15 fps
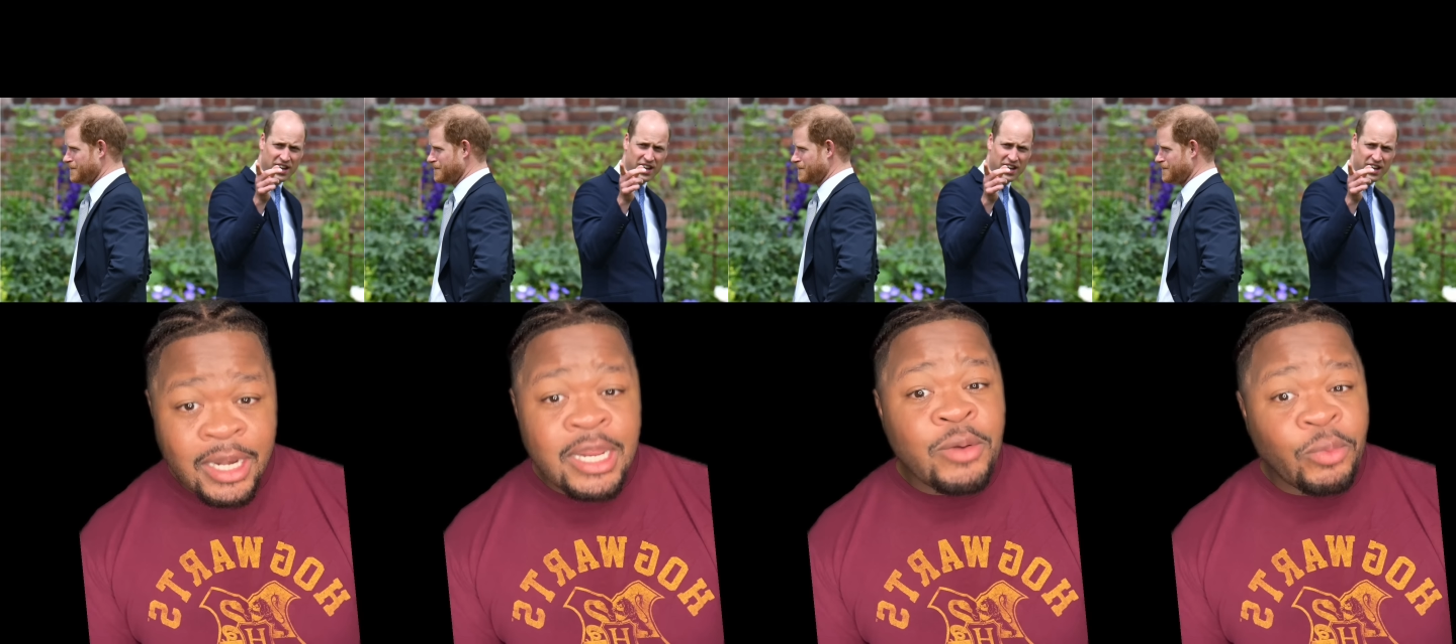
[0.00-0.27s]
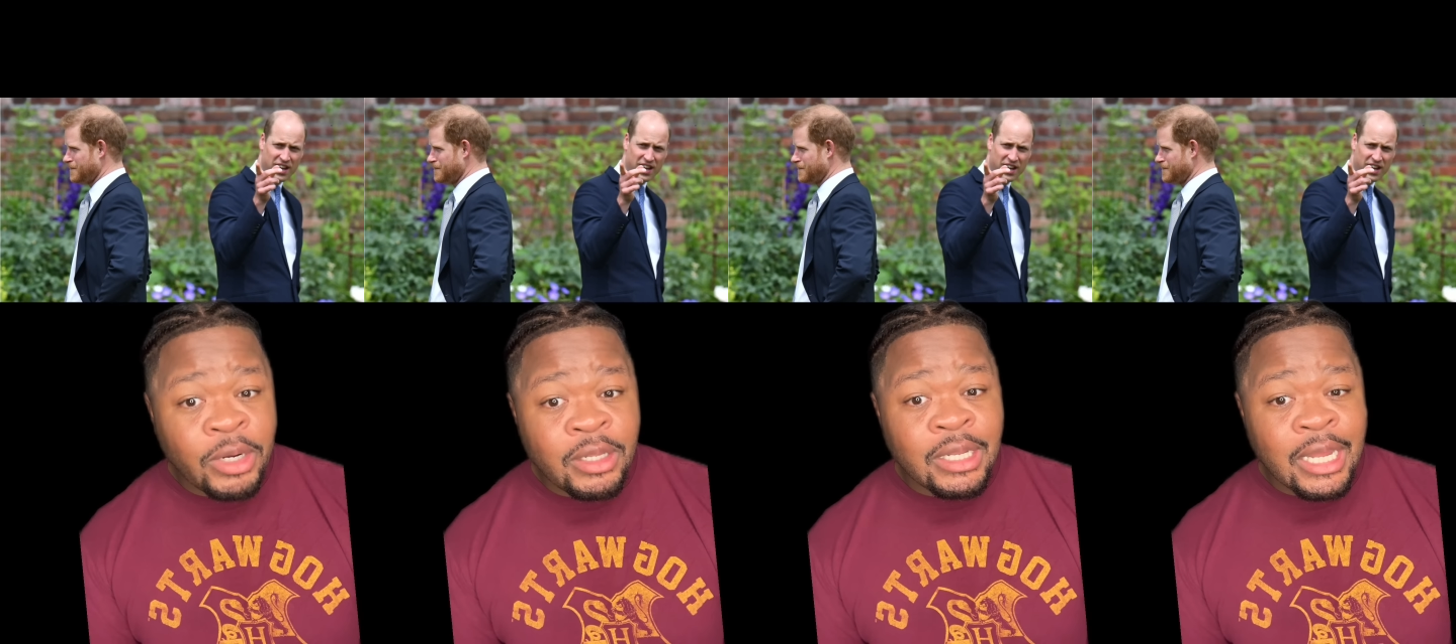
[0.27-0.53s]
and he
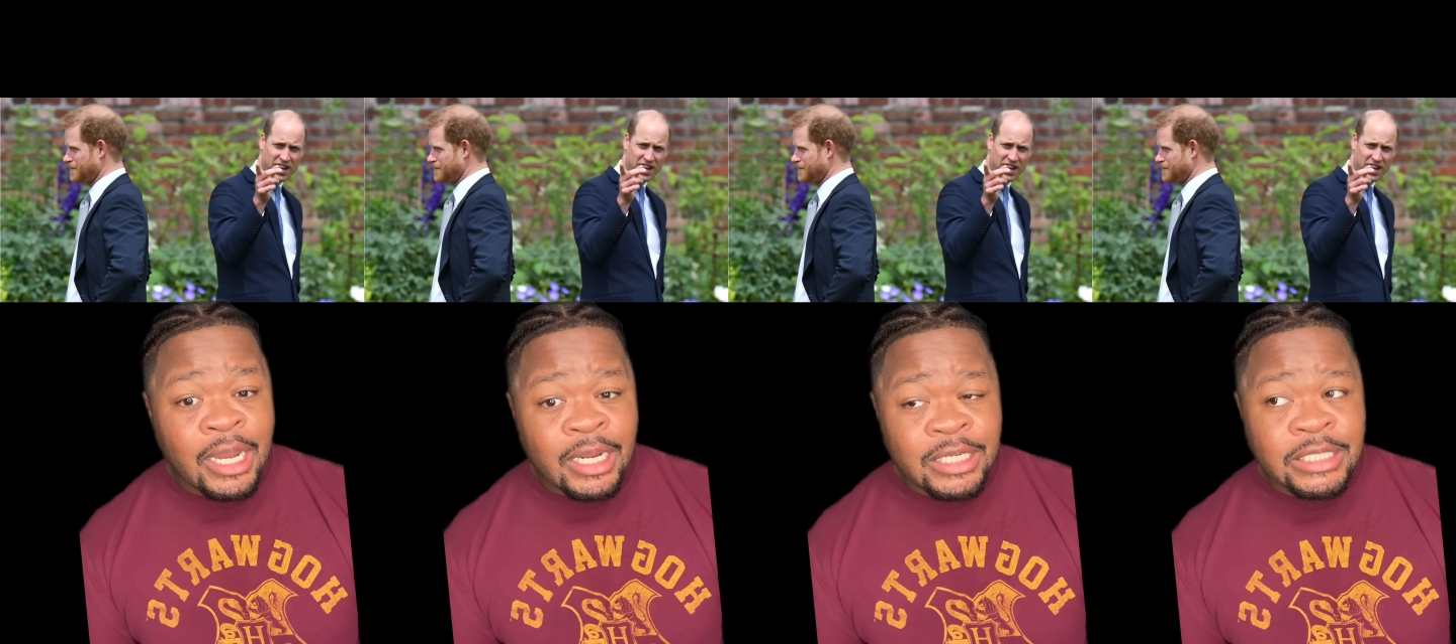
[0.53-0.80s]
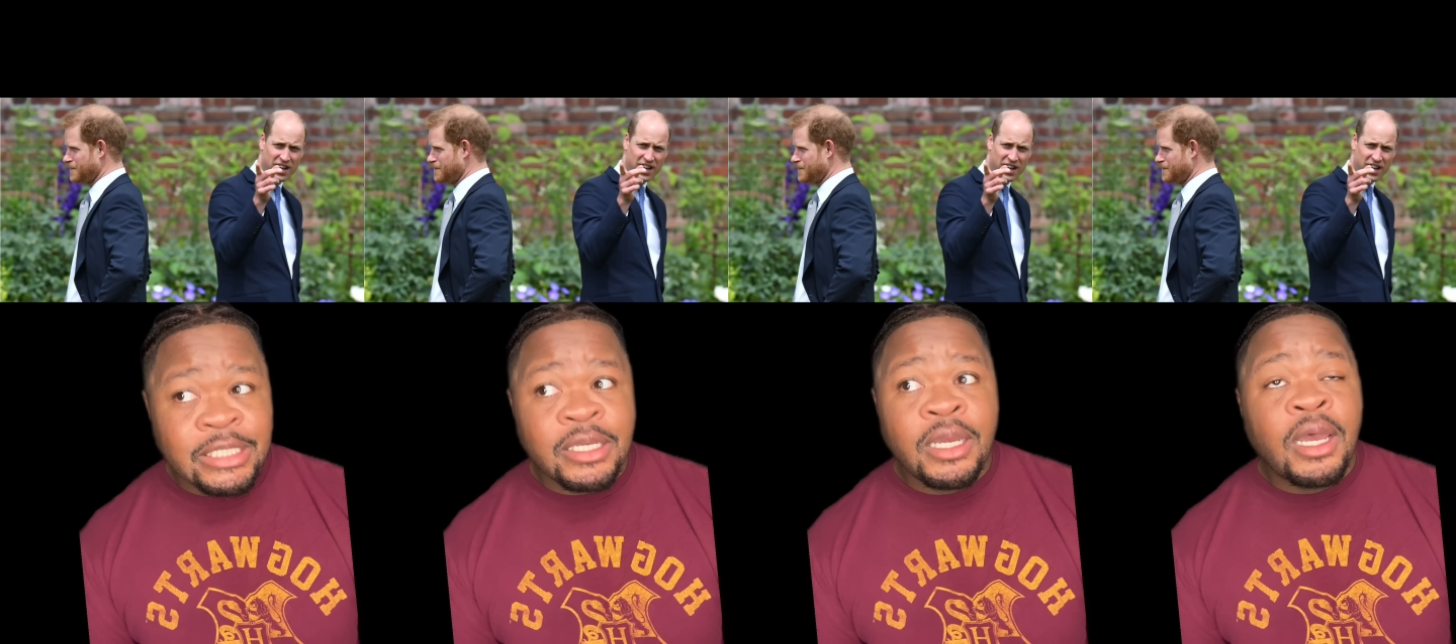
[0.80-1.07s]

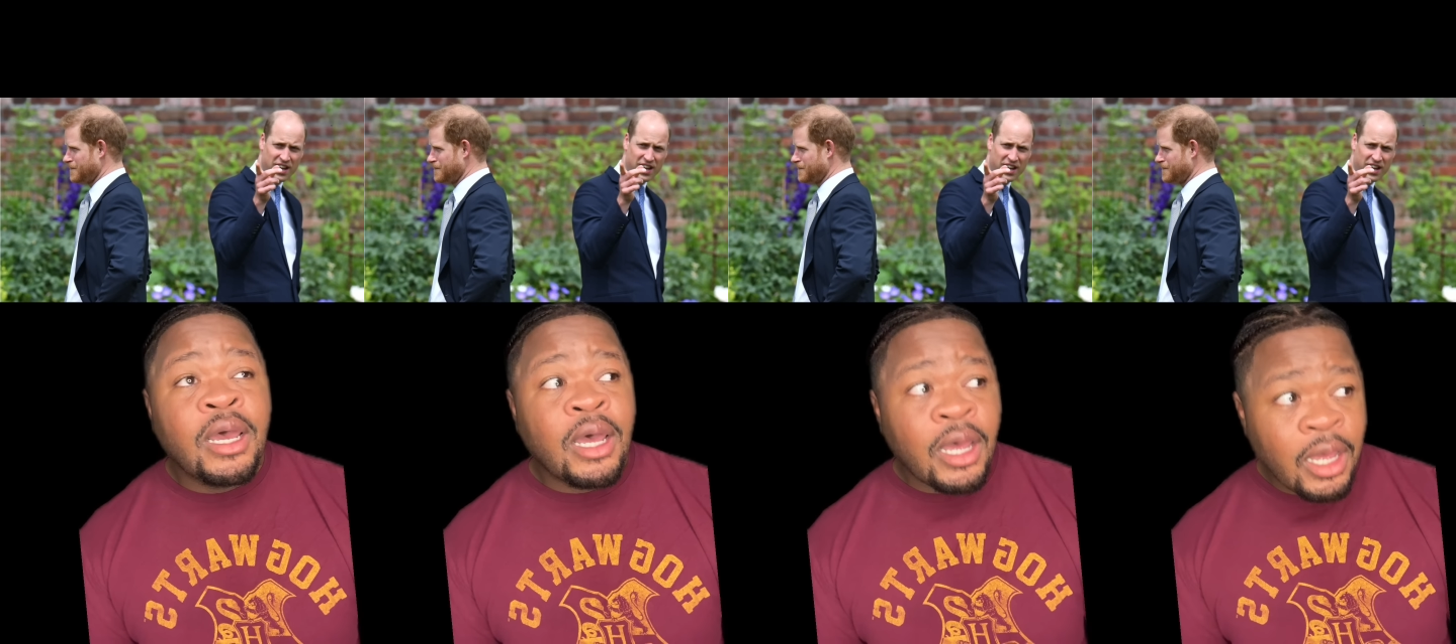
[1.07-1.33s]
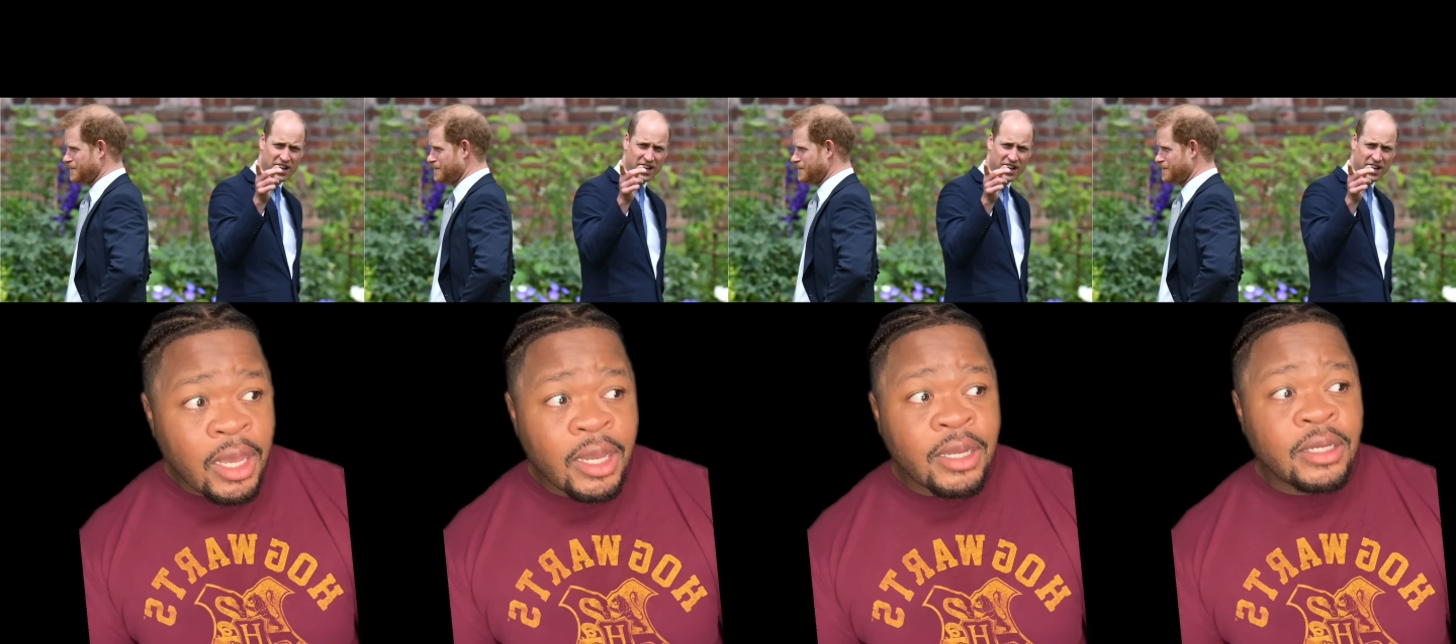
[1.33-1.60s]
realized,
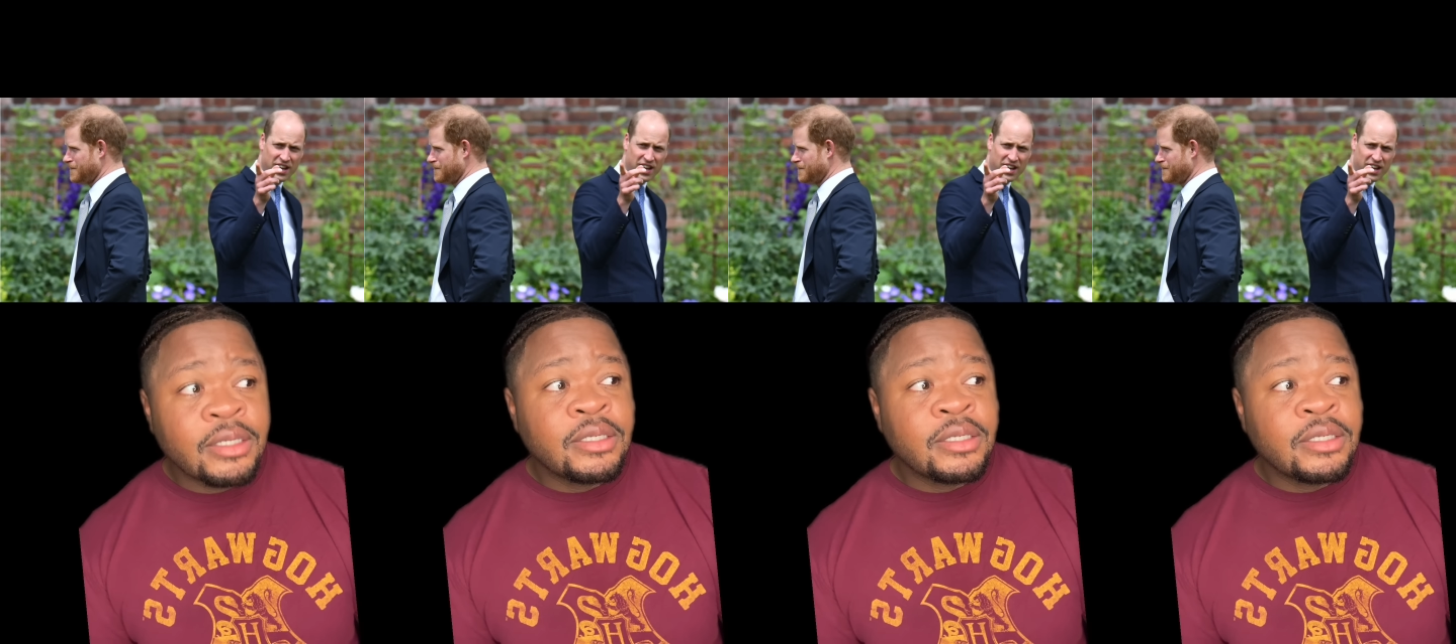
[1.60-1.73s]
huh,